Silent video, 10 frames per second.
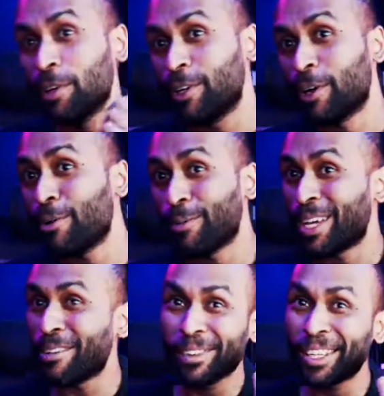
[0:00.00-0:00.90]
No,
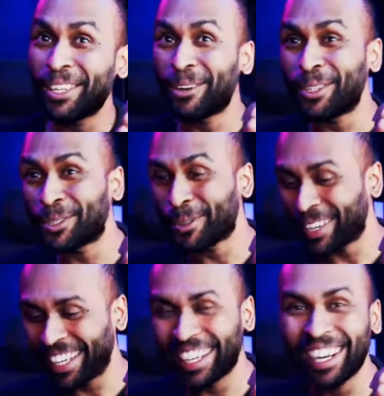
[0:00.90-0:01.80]
definitely audio is
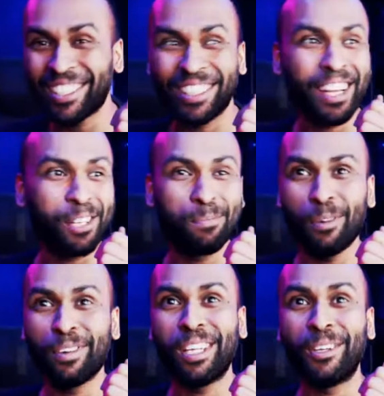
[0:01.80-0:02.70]
working, guys. So that is
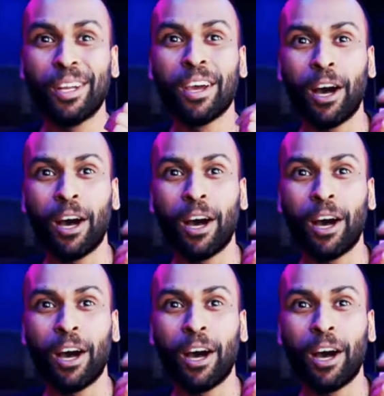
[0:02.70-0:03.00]
perfectly good.